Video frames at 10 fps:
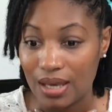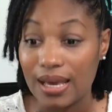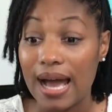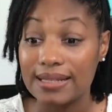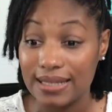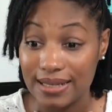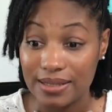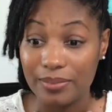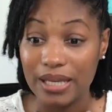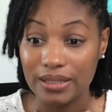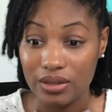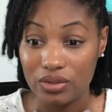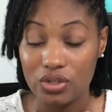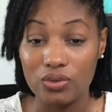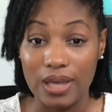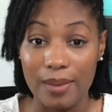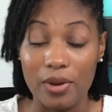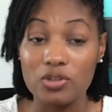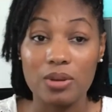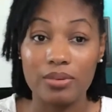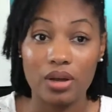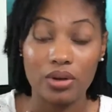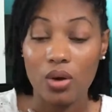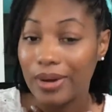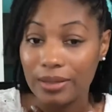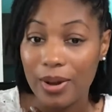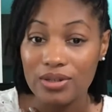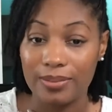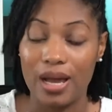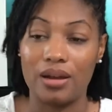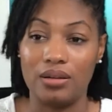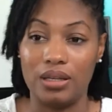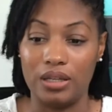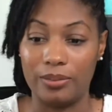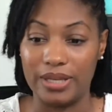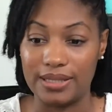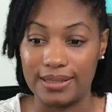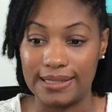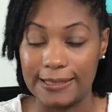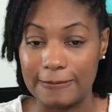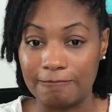Content is a big deal too. Yeah, most people don't know what to post about in their business.